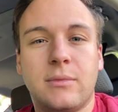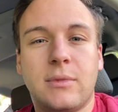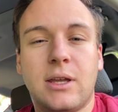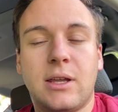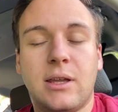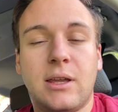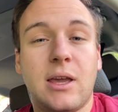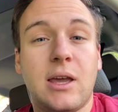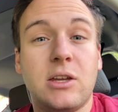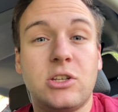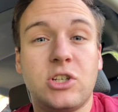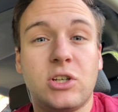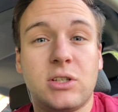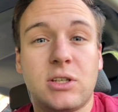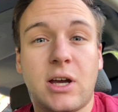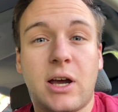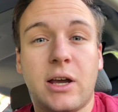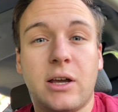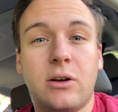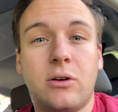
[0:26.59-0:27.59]
engaging
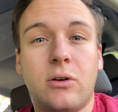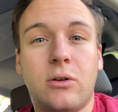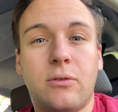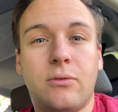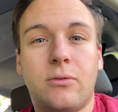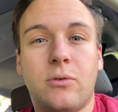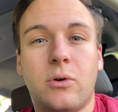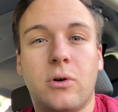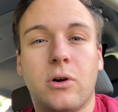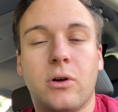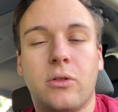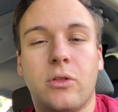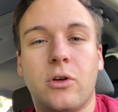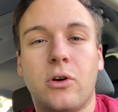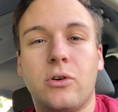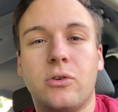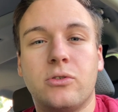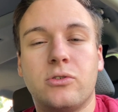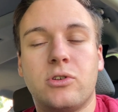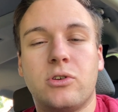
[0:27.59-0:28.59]
title for
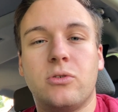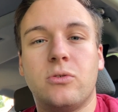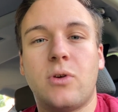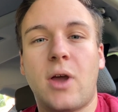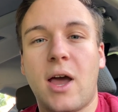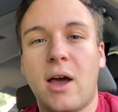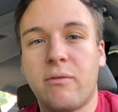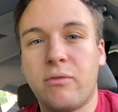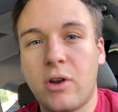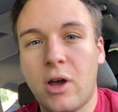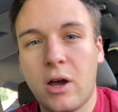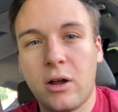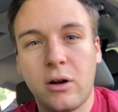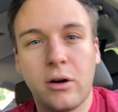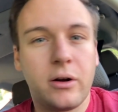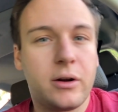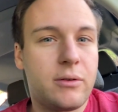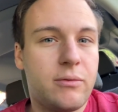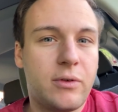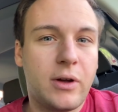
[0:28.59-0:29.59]
those who have not
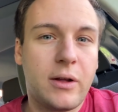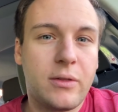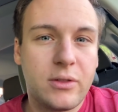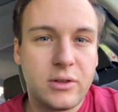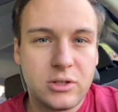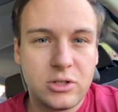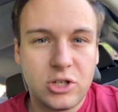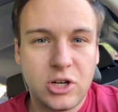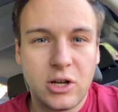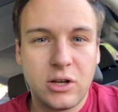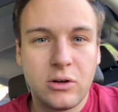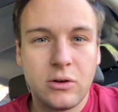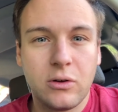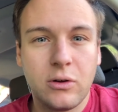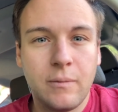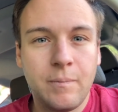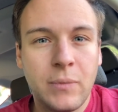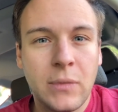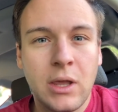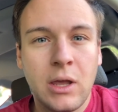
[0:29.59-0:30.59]
already found the
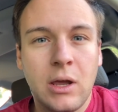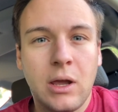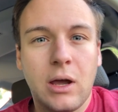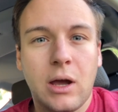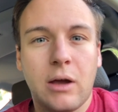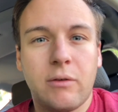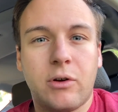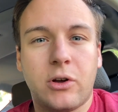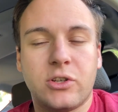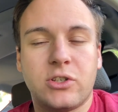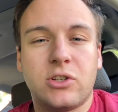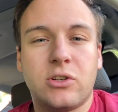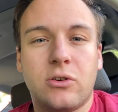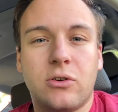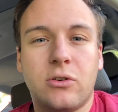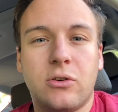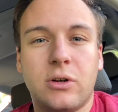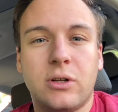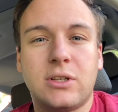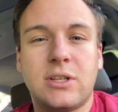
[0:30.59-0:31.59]
channel. I've
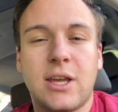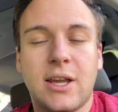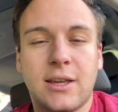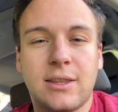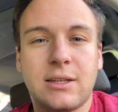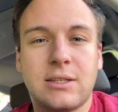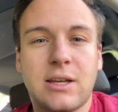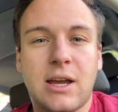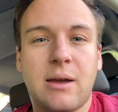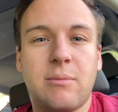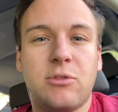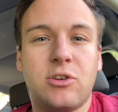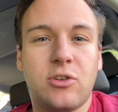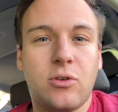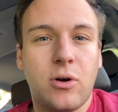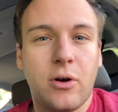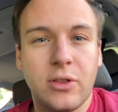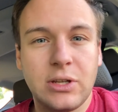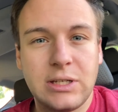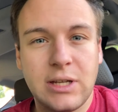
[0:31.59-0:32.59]
also taken the time to
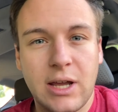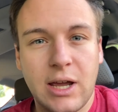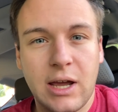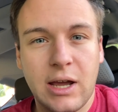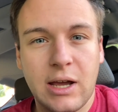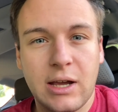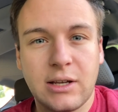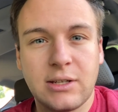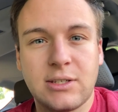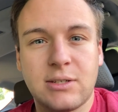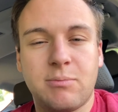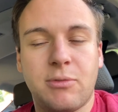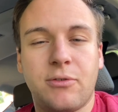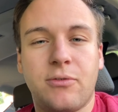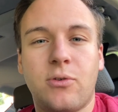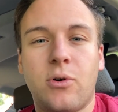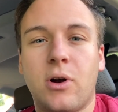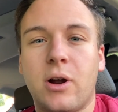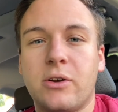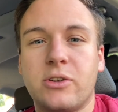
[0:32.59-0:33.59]
do all the tags.
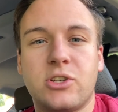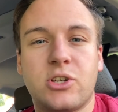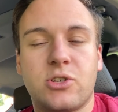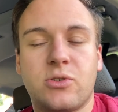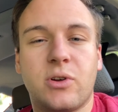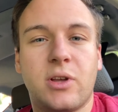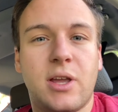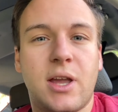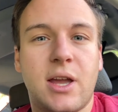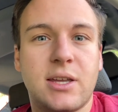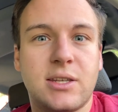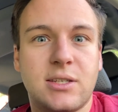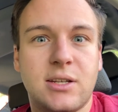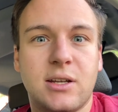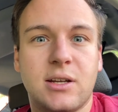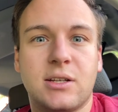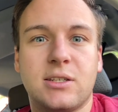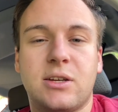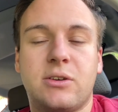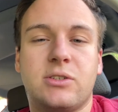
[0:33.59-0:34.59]
Before, I was just really
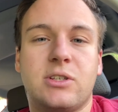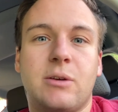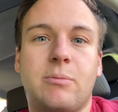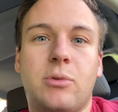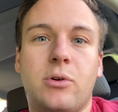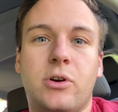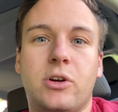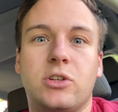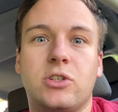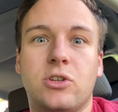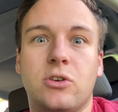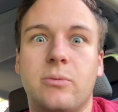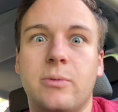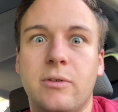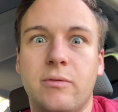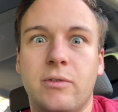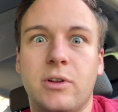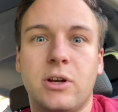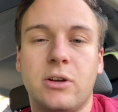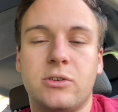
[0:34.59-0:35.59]
hesitant because I was uploading so
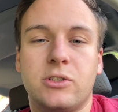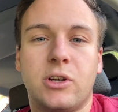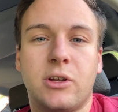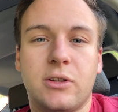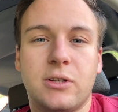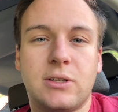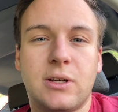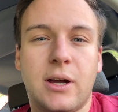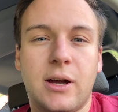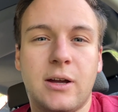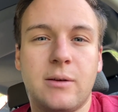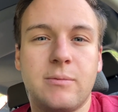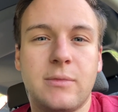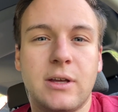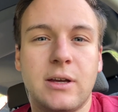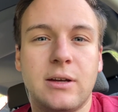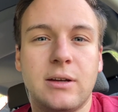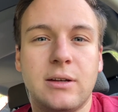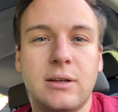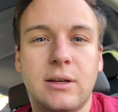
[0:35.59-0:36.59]
many videos all the time
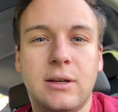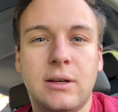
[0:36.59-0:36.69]
that